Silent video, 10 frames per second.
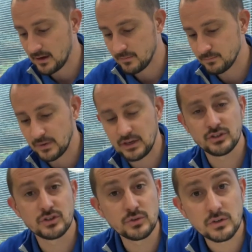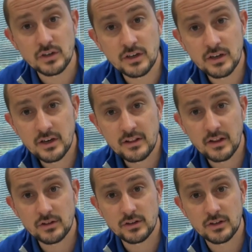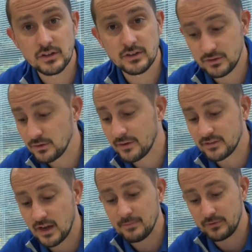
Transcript: make sure that you have time